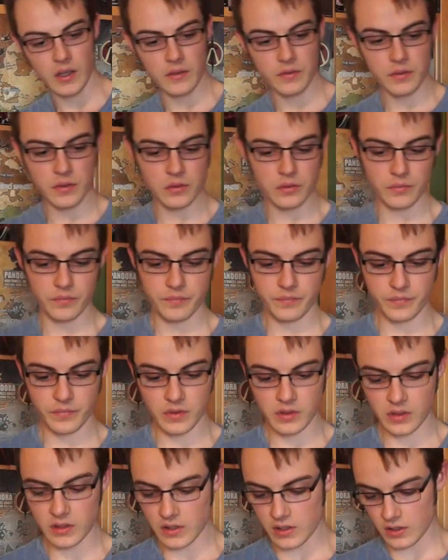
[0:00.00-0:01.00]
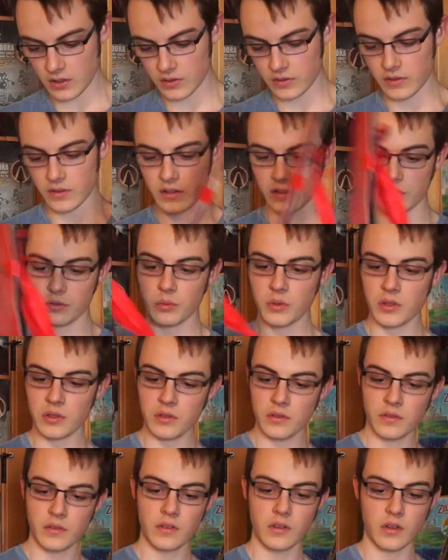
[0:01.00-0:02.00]
if you see on this
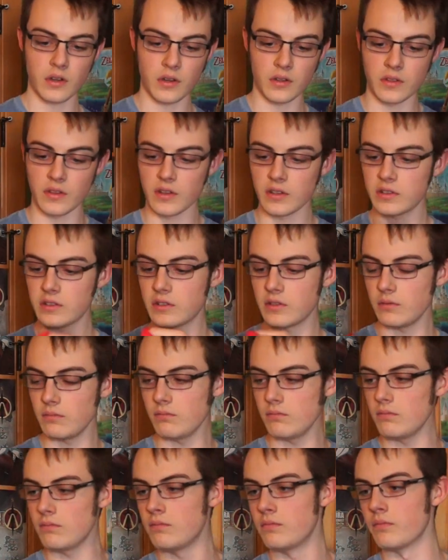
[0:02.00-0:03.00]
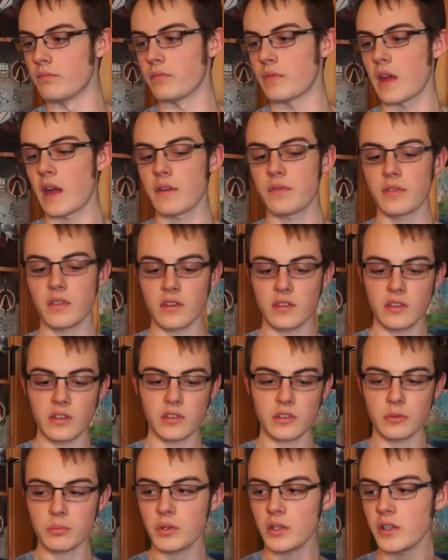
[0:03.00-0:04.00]
one, on this half of the
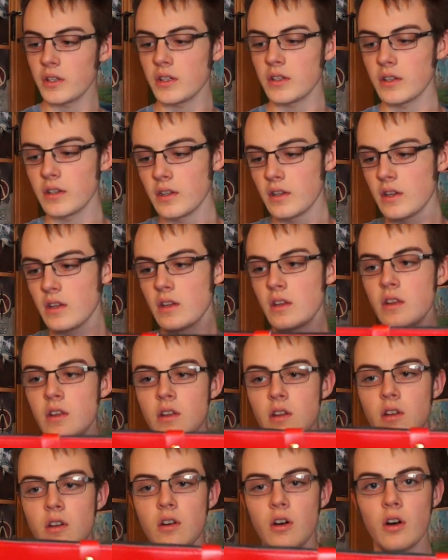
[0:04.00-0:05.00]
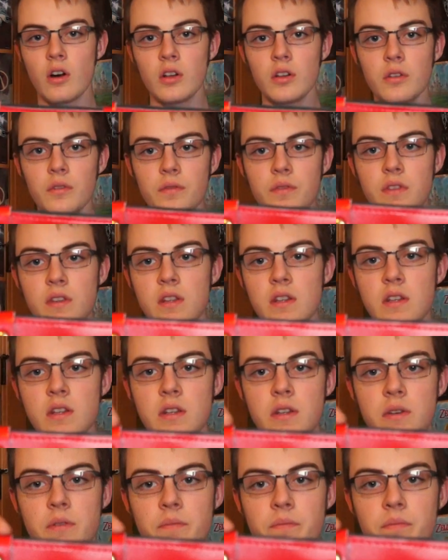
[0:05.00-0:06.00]
scissor blade, all of
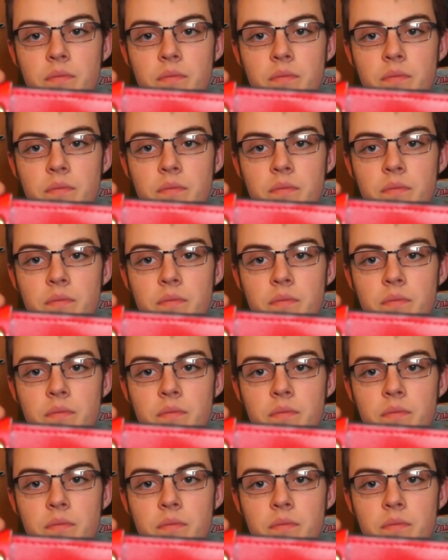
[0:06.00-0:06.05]
the